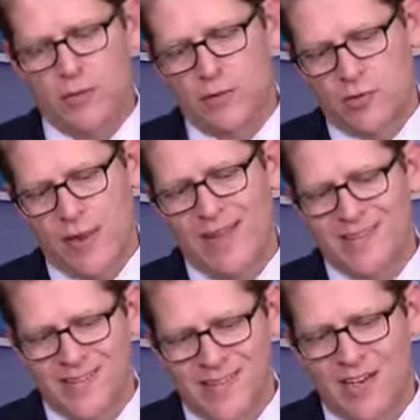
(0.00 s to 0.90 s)
to extract
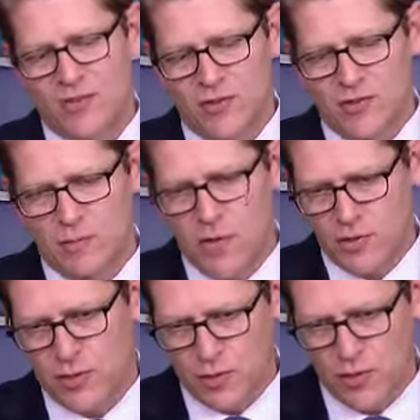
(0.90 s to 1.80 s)
concessions in
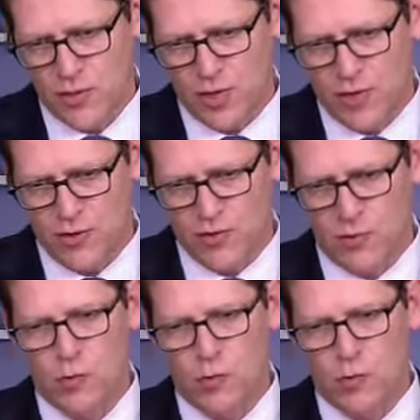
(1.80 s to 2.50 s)
budget negotiations